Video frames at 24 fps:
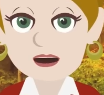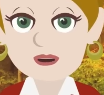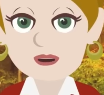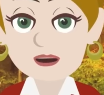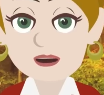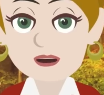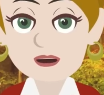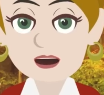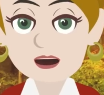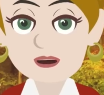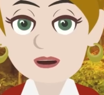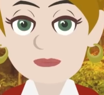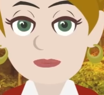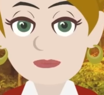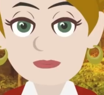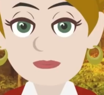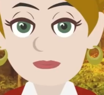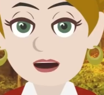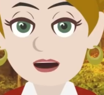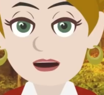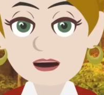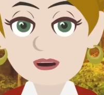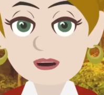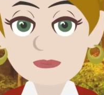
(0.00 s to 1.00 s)
of your own
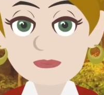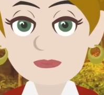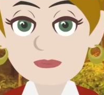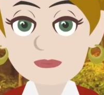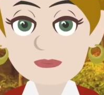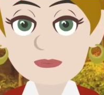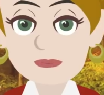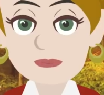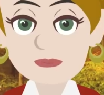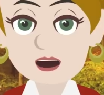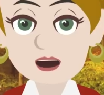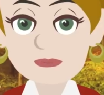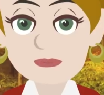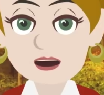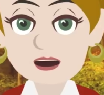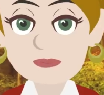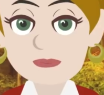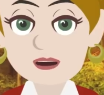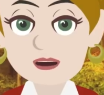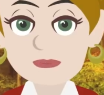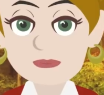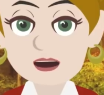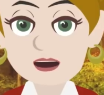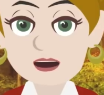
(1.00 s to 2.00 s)
experience, it's what
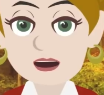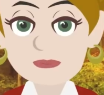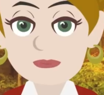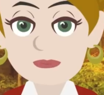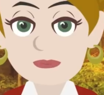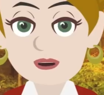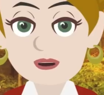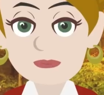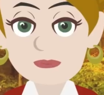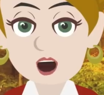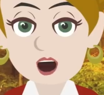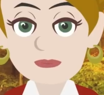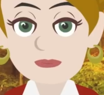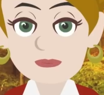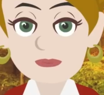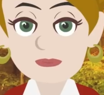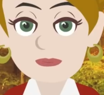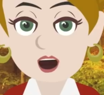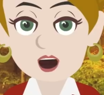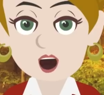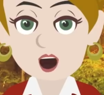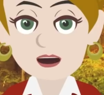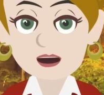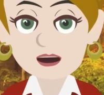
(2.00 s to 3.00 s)
you said. You said,
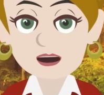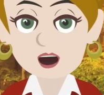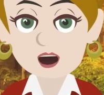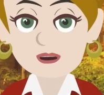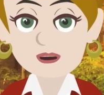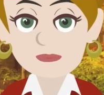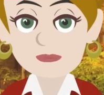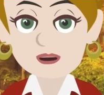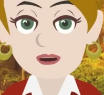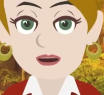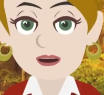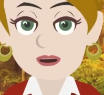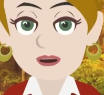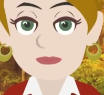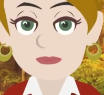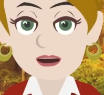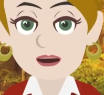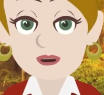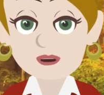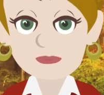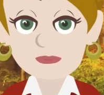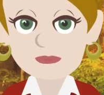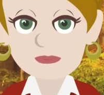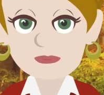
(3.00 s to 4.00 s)
I want to be
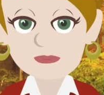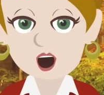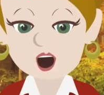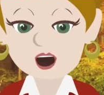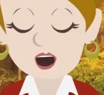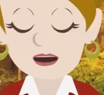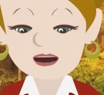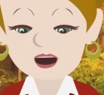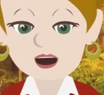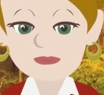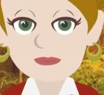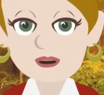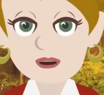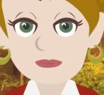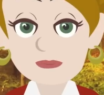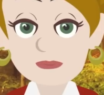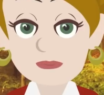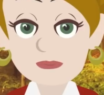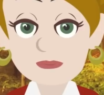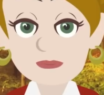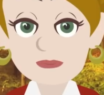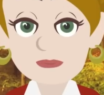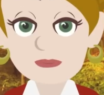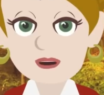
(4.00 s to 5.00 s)
inspired to
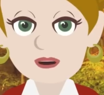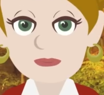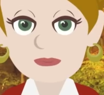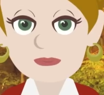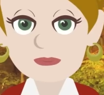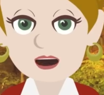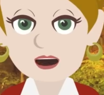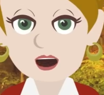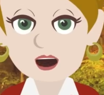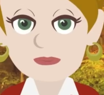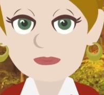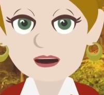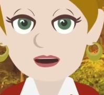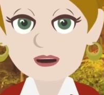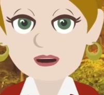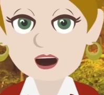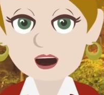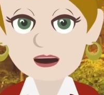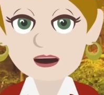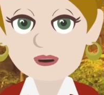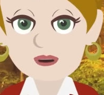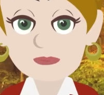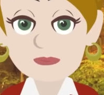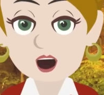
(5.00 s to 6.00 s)
specific choices
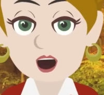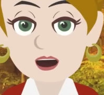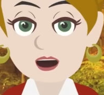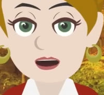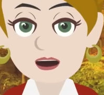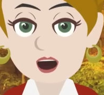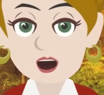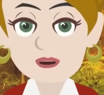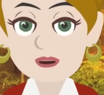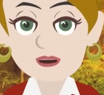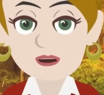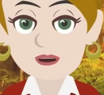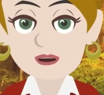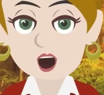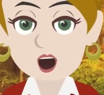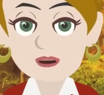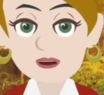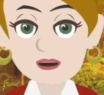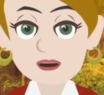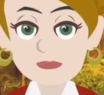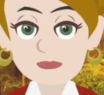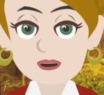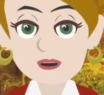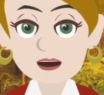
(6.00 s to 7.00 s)
about how I would
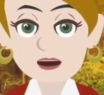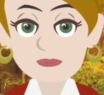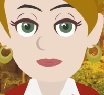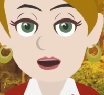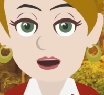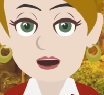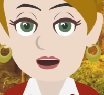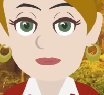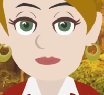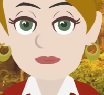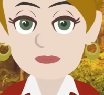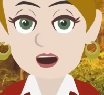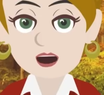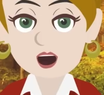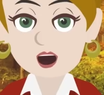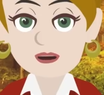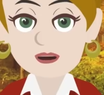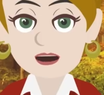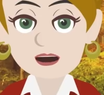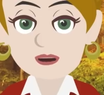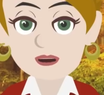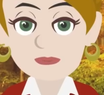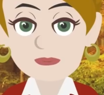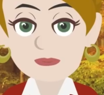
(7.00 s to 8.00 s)
like it to work out for
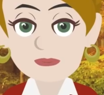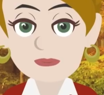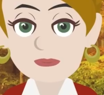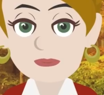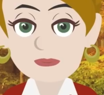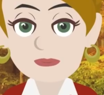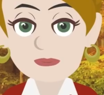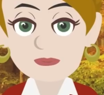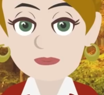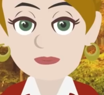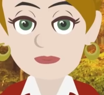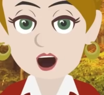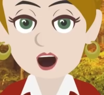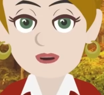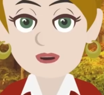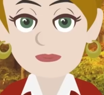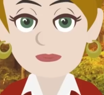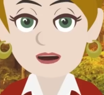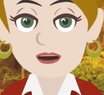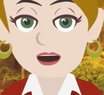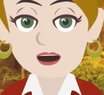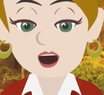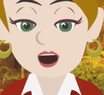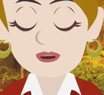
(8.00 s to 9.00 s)
me. Don't
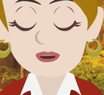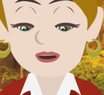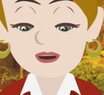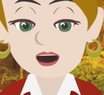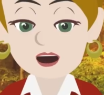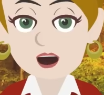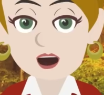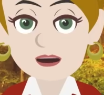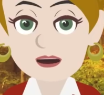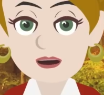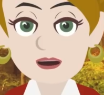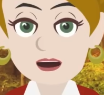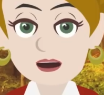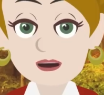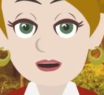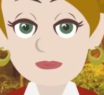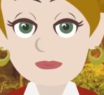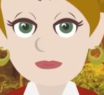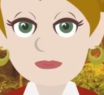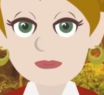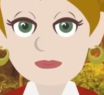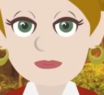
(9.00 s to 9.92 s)
you love knowing this?